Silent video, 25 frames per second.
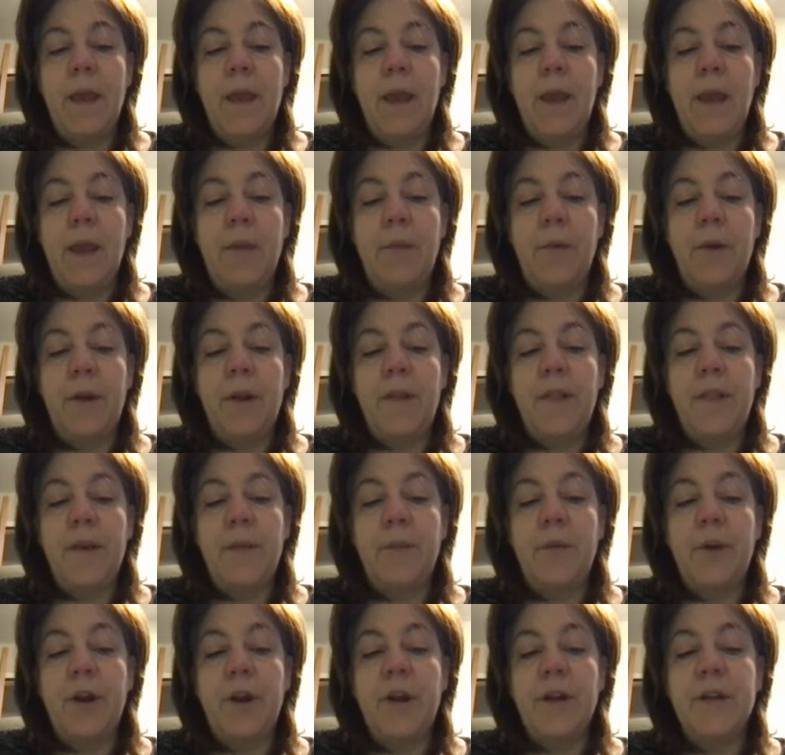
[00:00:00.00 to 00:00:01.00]
and
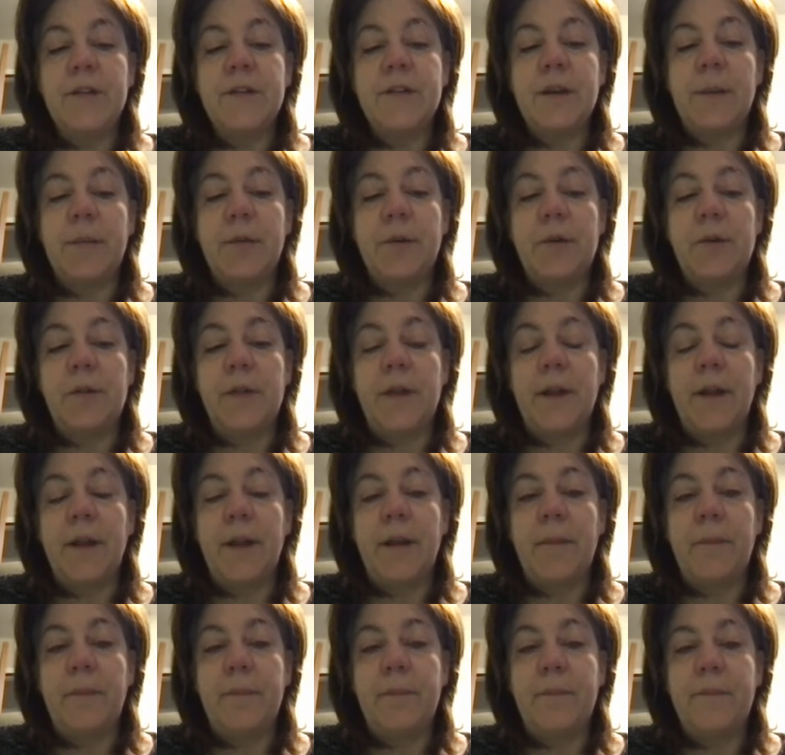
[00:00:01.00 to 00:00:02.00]
then we're going to double click.
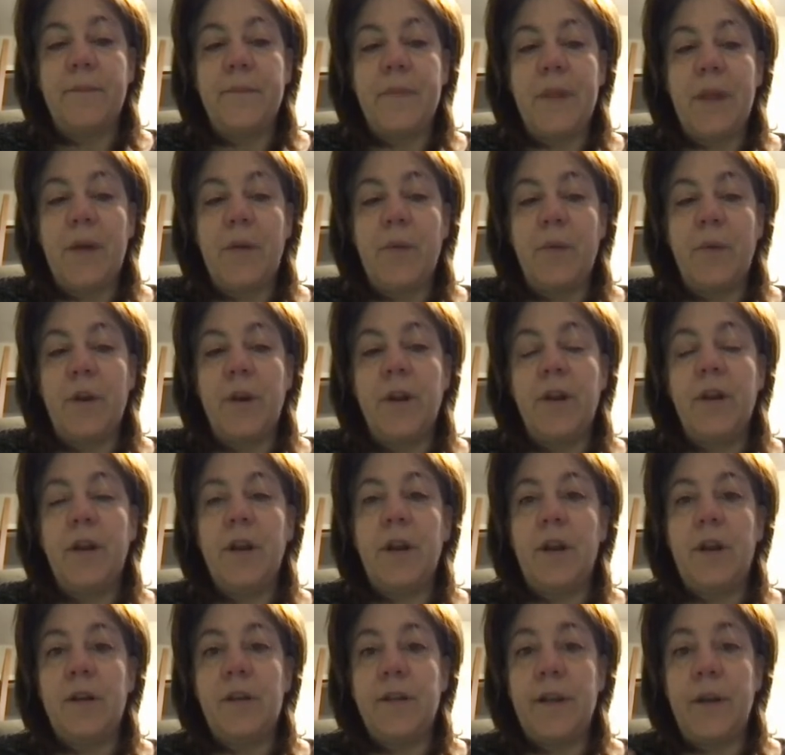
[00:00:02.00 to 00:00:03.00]
Now we're going
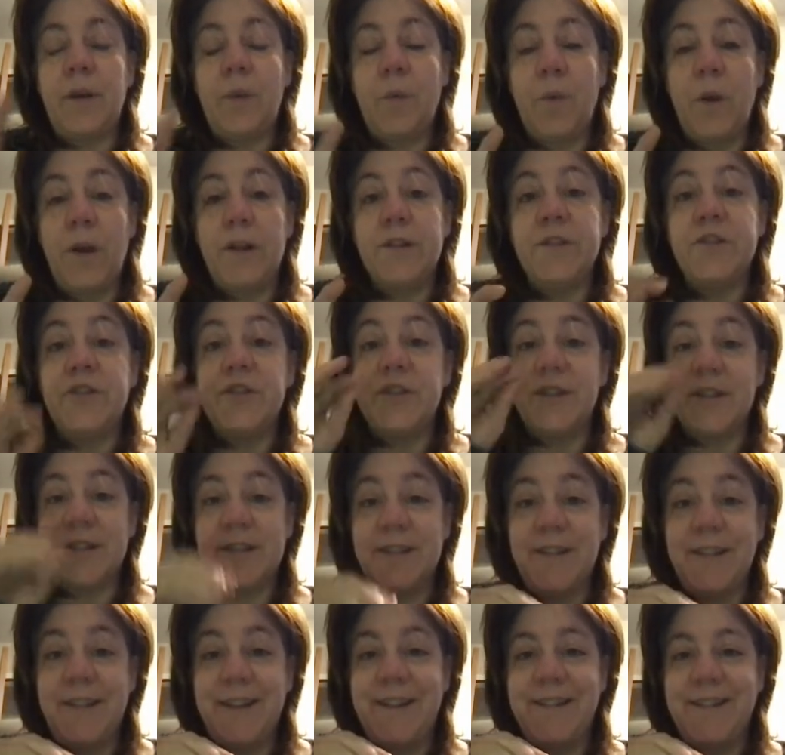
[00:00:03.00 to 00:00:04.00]
to click once to
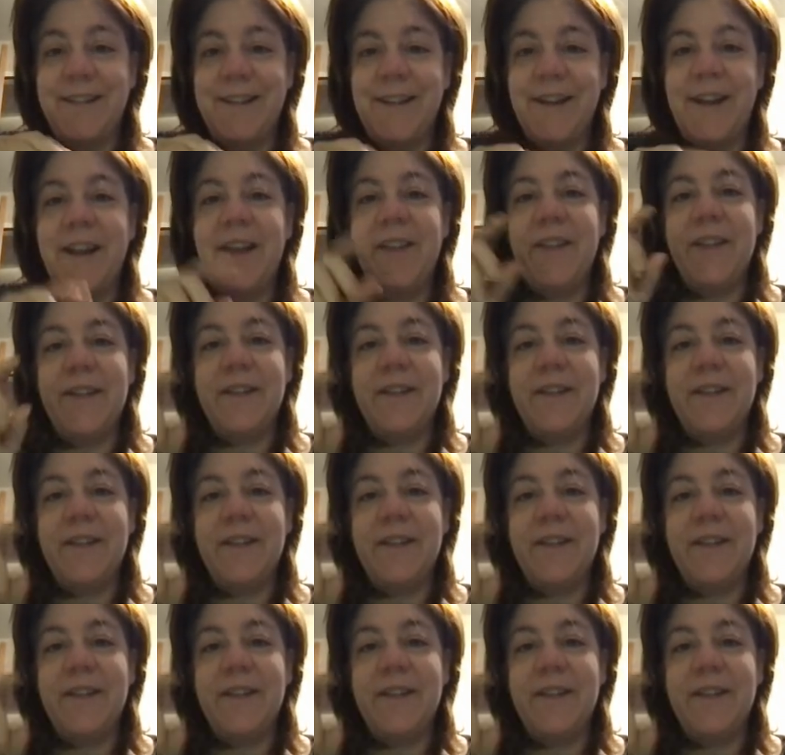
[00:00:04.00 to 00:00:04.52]
select it and then